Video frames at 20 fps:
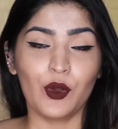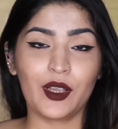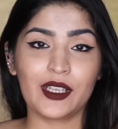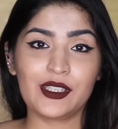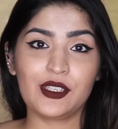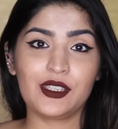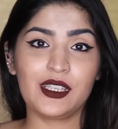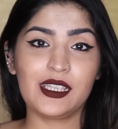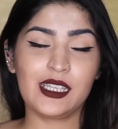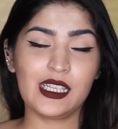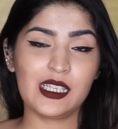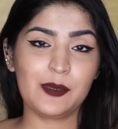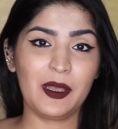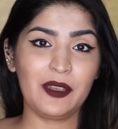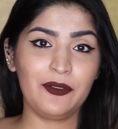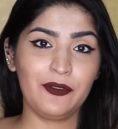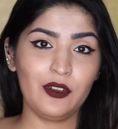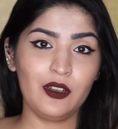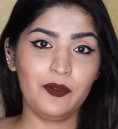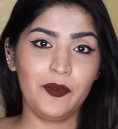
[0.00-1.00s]
Okay, so this is
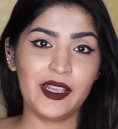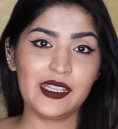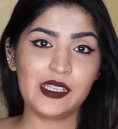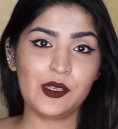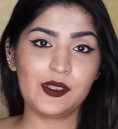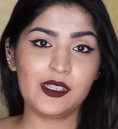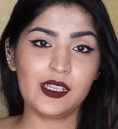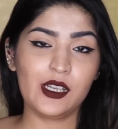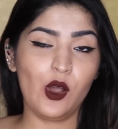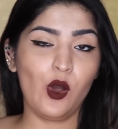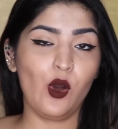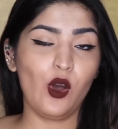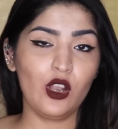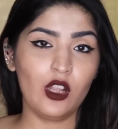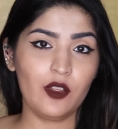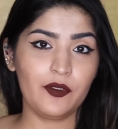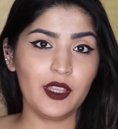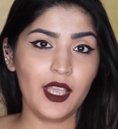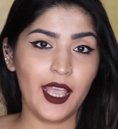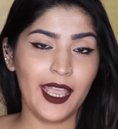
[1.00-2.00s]
my full face using all
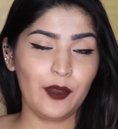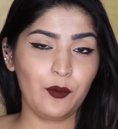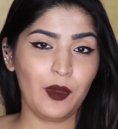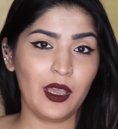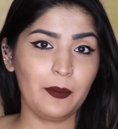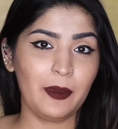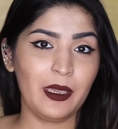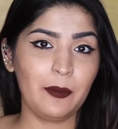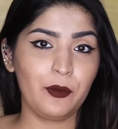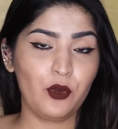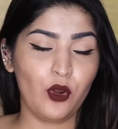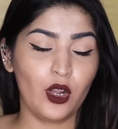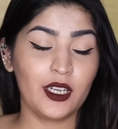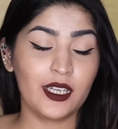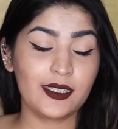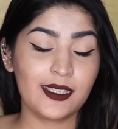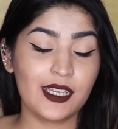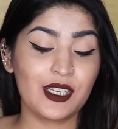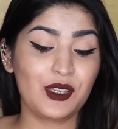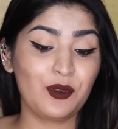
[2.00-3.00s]
of the NY Bae
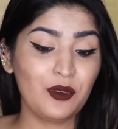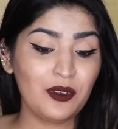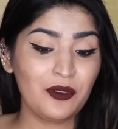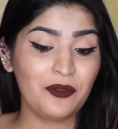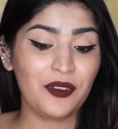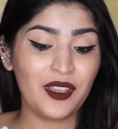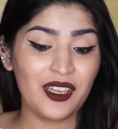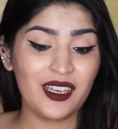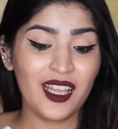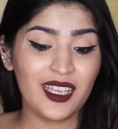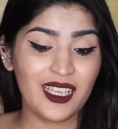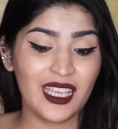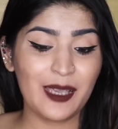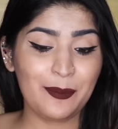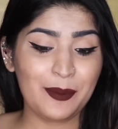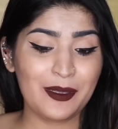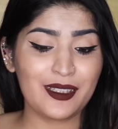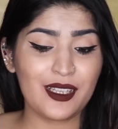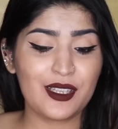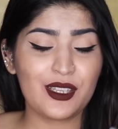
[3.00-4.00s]
products. I don't feel like
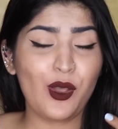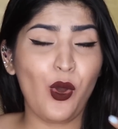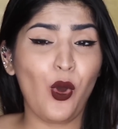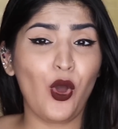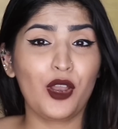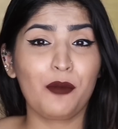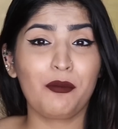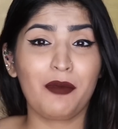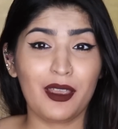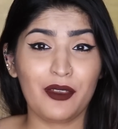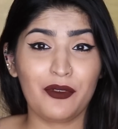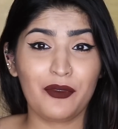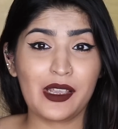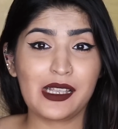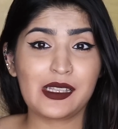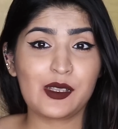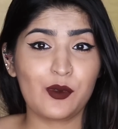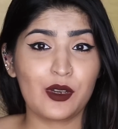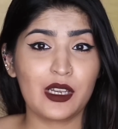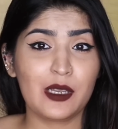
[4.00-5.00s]
keeping this on my
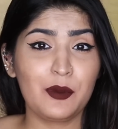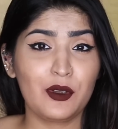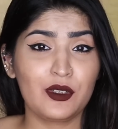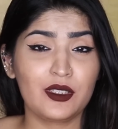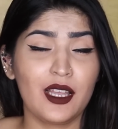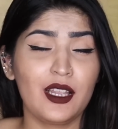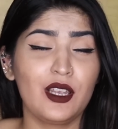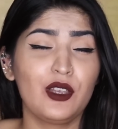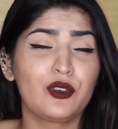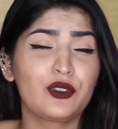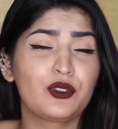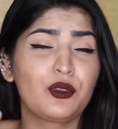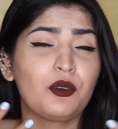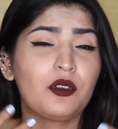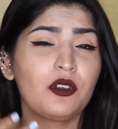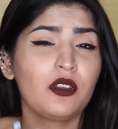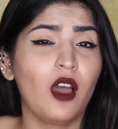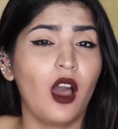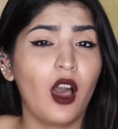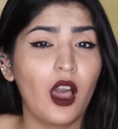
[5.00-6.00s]
face only because I look so
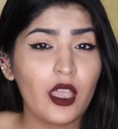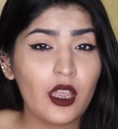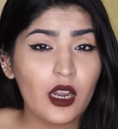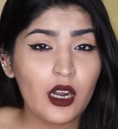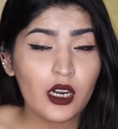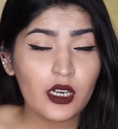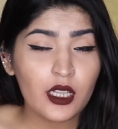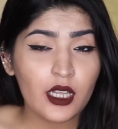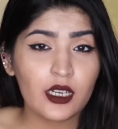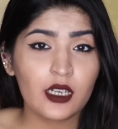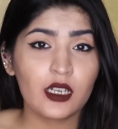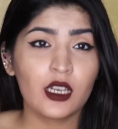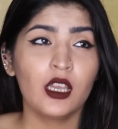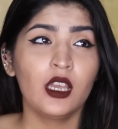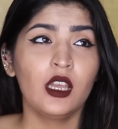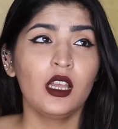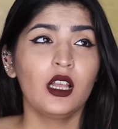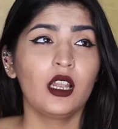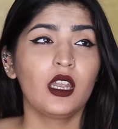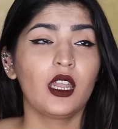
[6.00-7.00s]
tired and
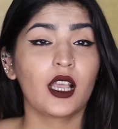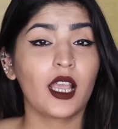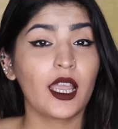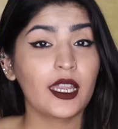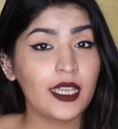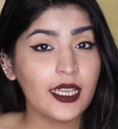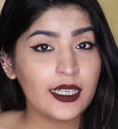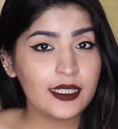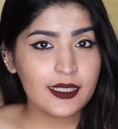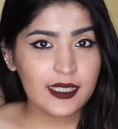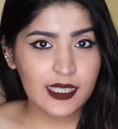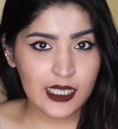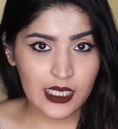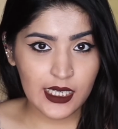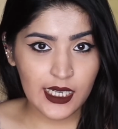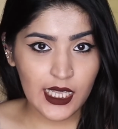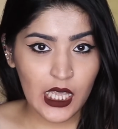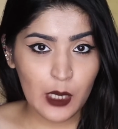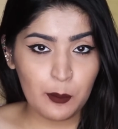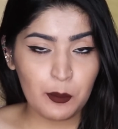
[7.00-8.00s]
like I need
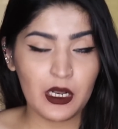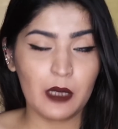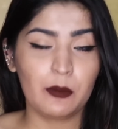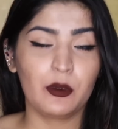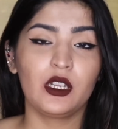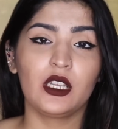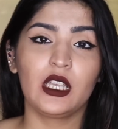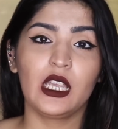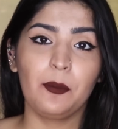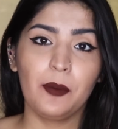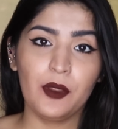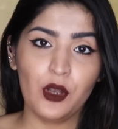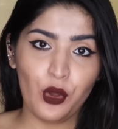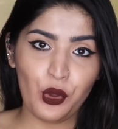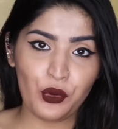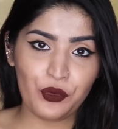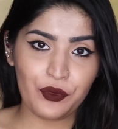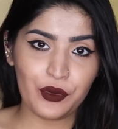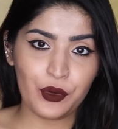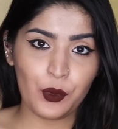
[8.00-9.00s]
sleep, but I'm gonna keep it
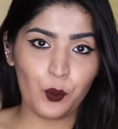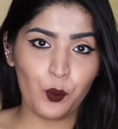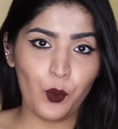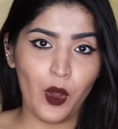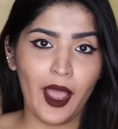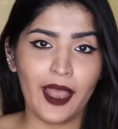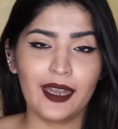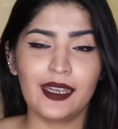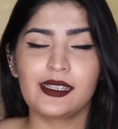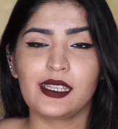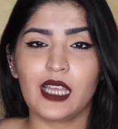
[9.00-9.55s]
on for a while.